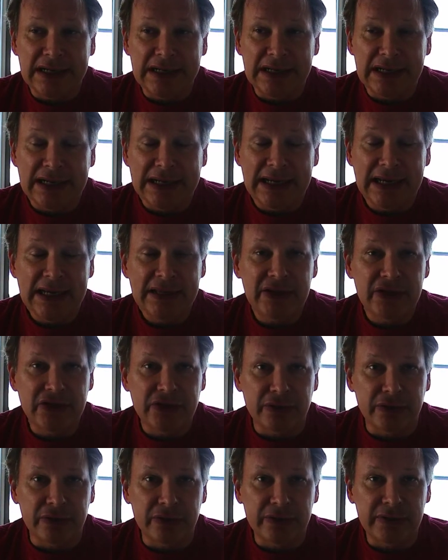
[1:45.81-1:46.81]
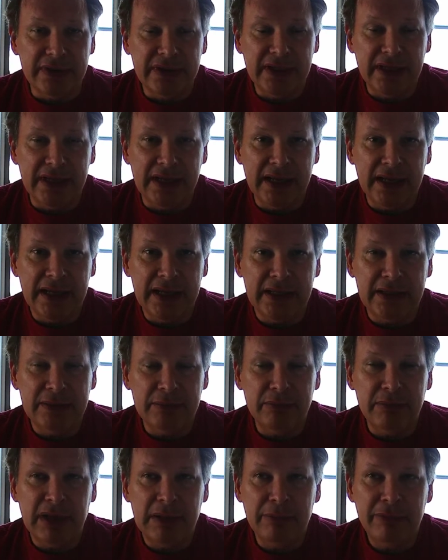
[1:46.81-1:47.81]
I had the surgery, and
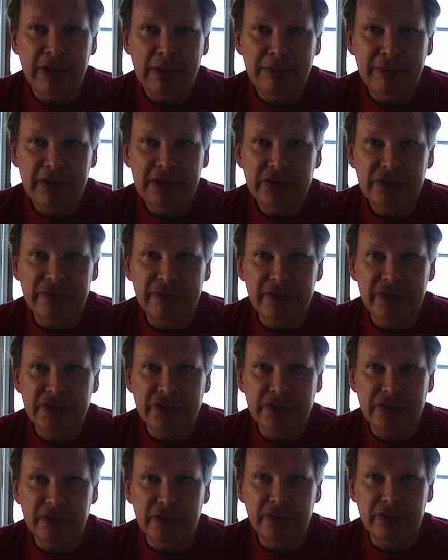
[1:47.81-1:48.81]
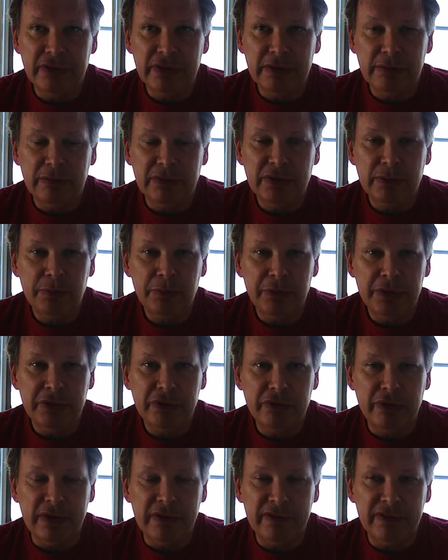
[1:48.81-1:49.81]
my preparation for the surgery was pretty
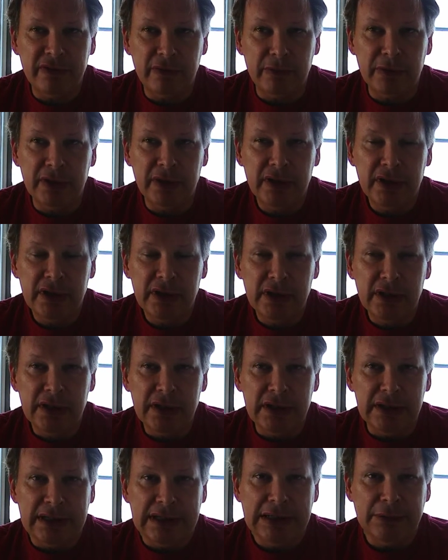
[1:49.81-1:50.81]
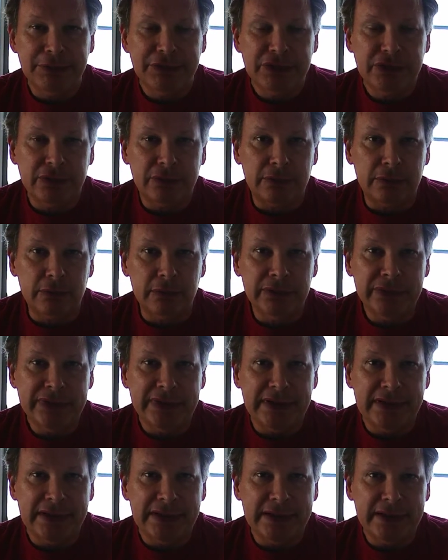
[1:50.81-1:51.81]
straightforward. I was told
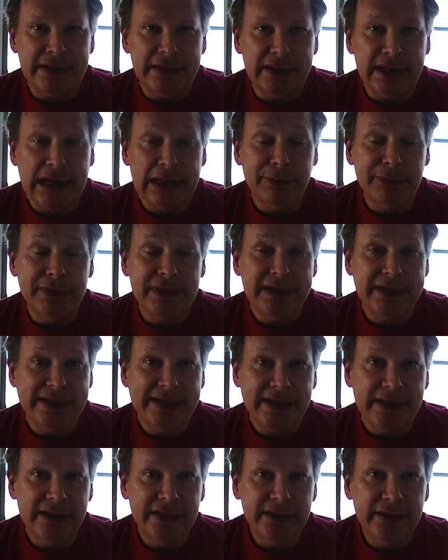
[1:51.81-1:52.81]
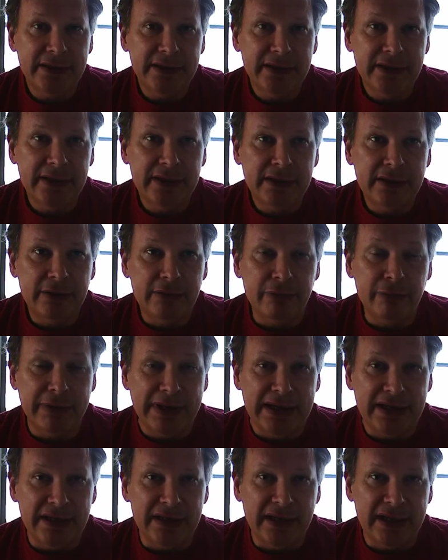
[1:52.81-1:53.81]
I would need reading
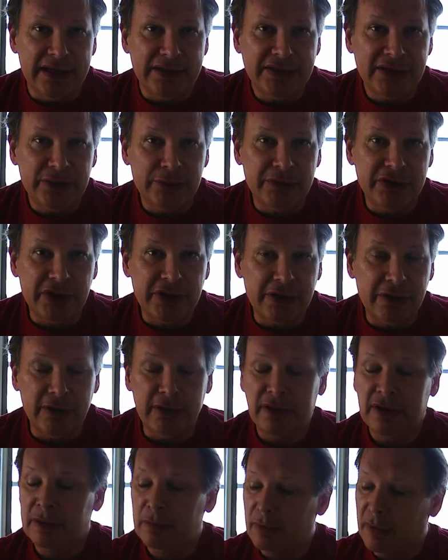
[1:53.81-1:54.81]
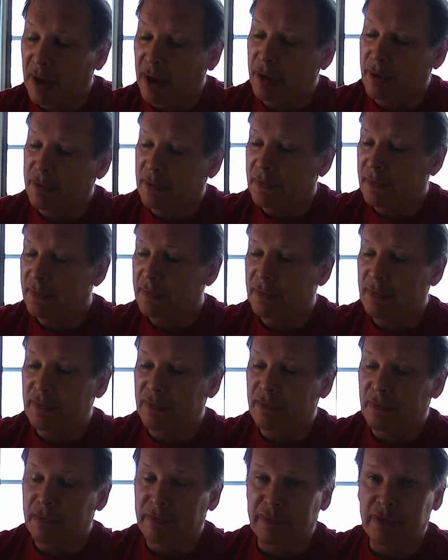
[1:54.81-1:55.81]
glasses, which I currently wear, these
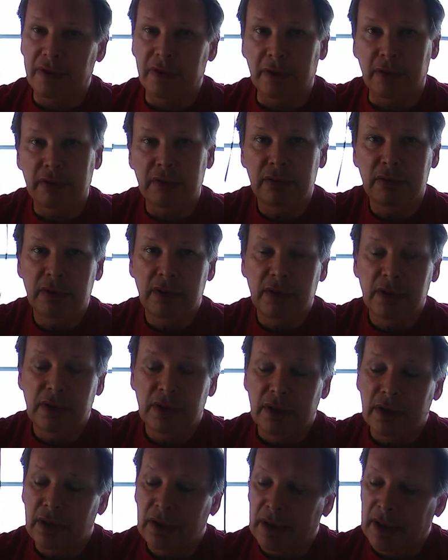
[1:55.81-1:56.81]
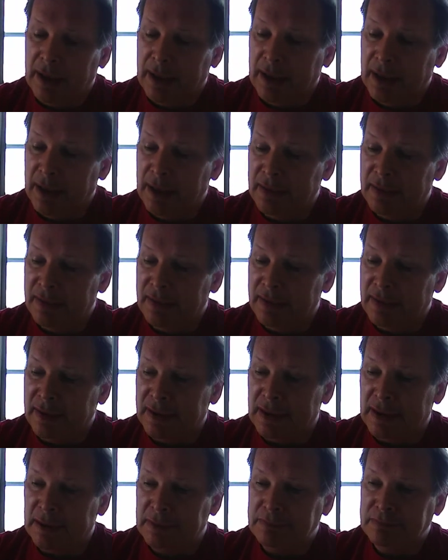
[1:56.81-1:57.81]
over here, and
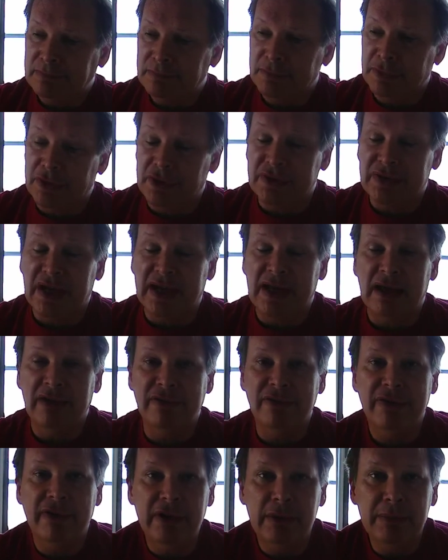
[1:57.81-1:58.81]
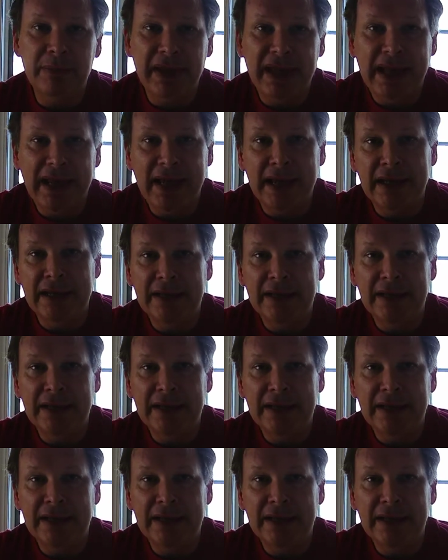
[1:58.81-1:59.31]
because I have very bad